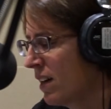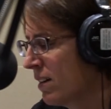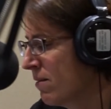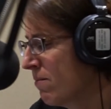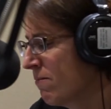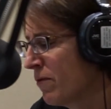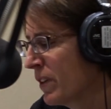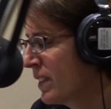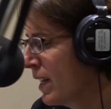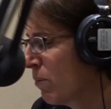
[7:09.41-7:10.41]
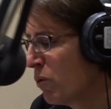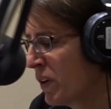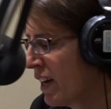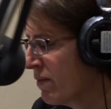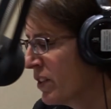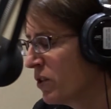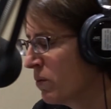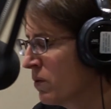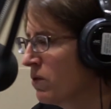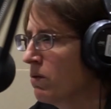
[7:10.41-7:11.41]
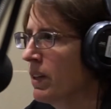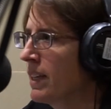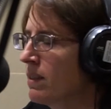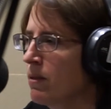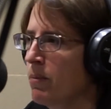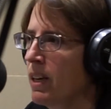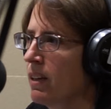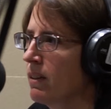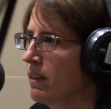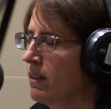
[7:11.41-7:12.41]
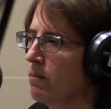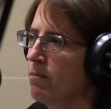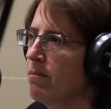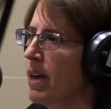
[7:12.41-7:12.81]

um, for example, we have a student who likes to make um,